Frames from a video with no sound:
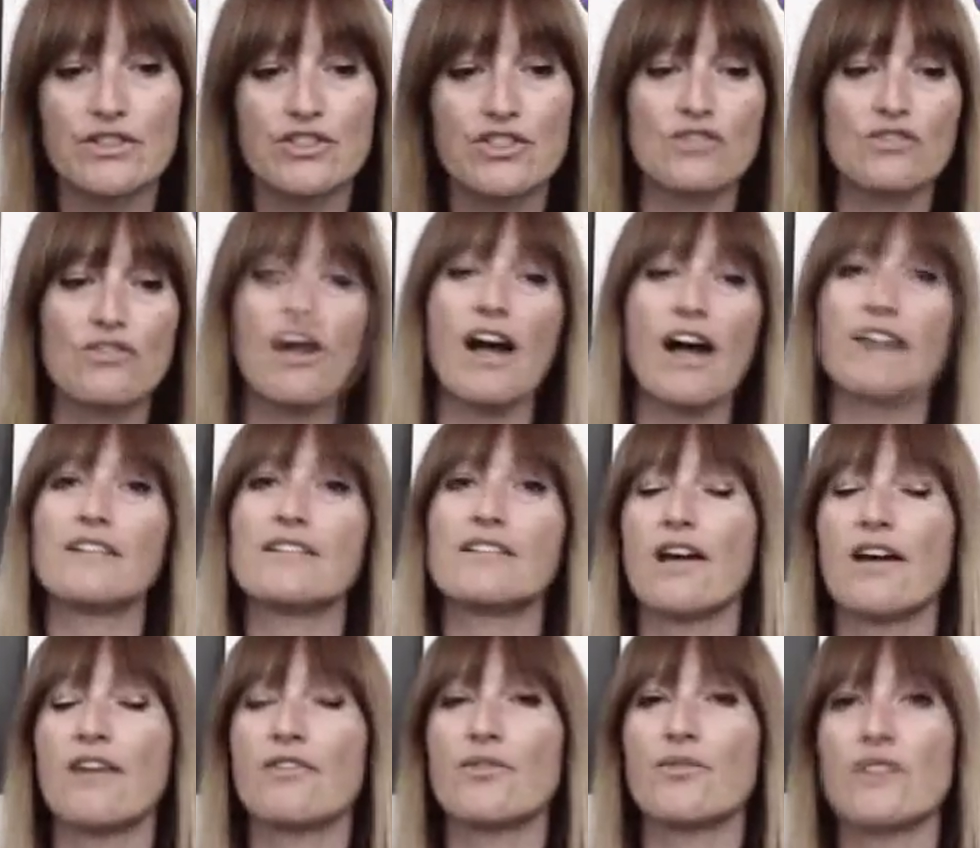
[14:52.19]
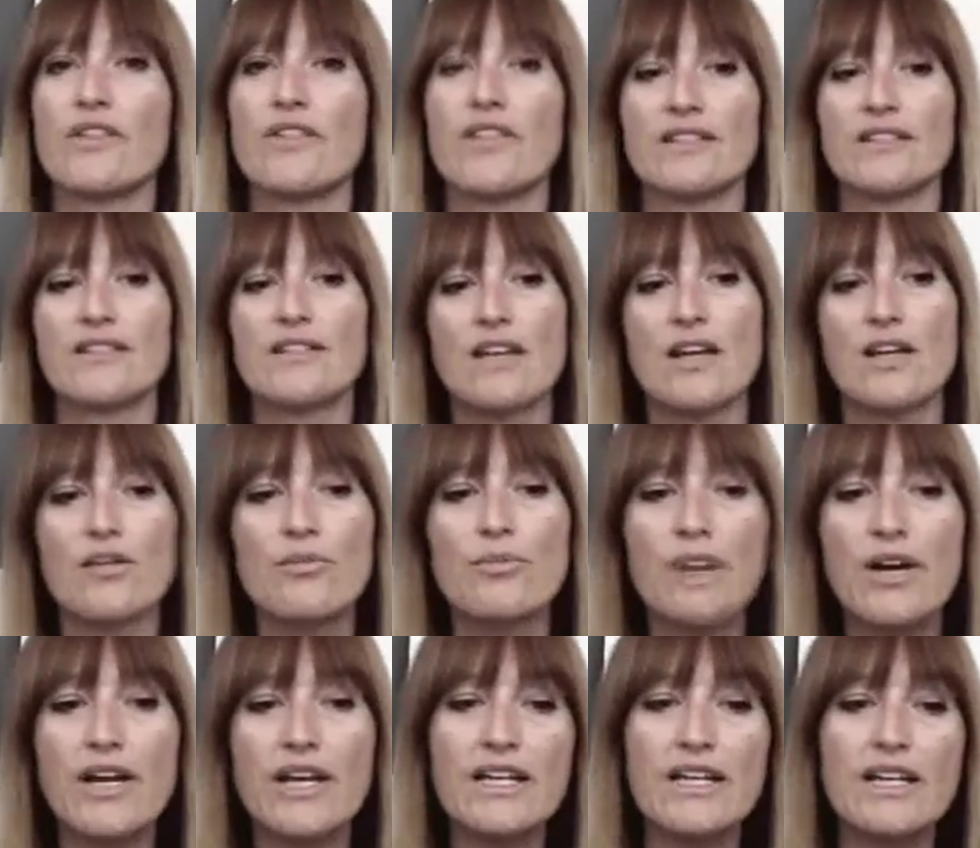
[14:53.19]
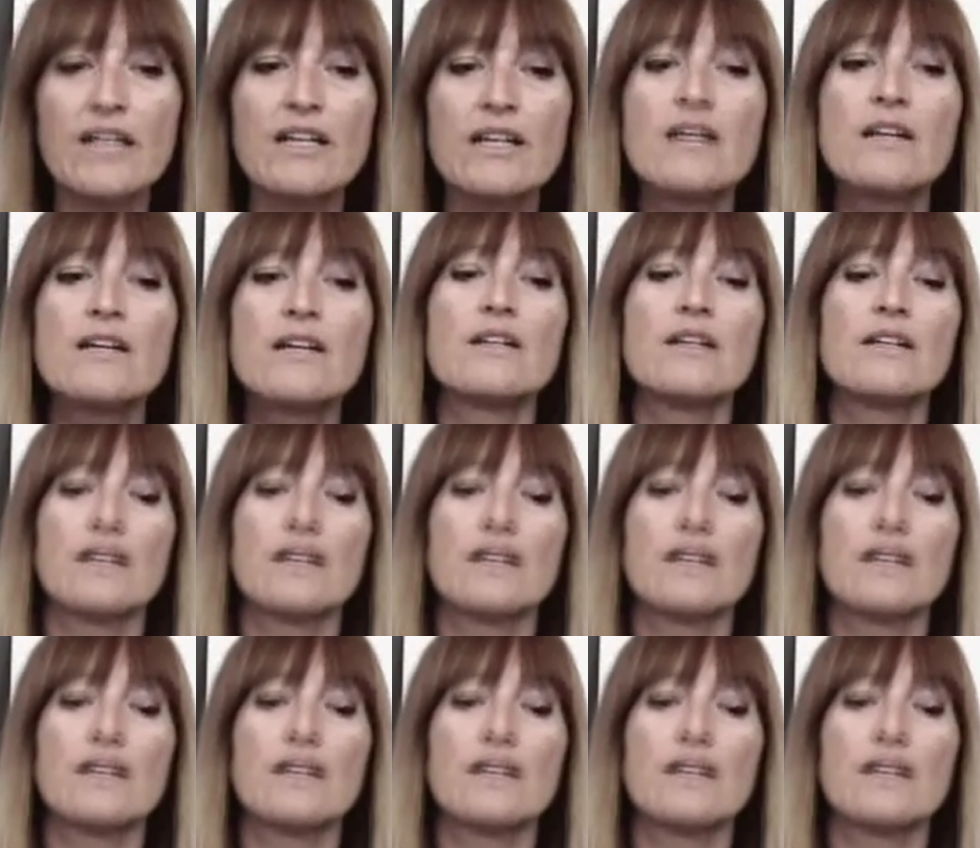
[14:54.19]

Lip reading: July to everyone that's celebrating.